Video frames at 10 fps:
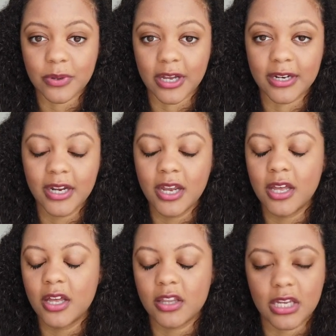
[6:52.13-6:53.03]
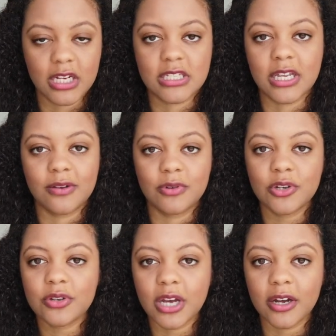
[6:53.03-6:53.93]
But like I said,
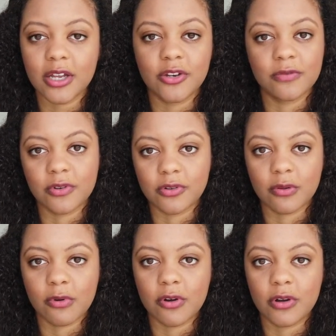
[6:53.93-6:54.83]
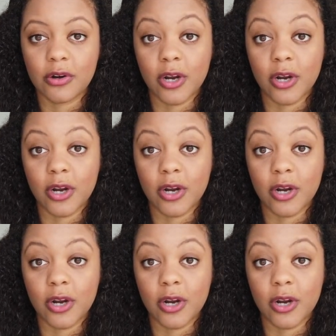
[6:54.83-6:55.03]
when you're young and you're vulnerable,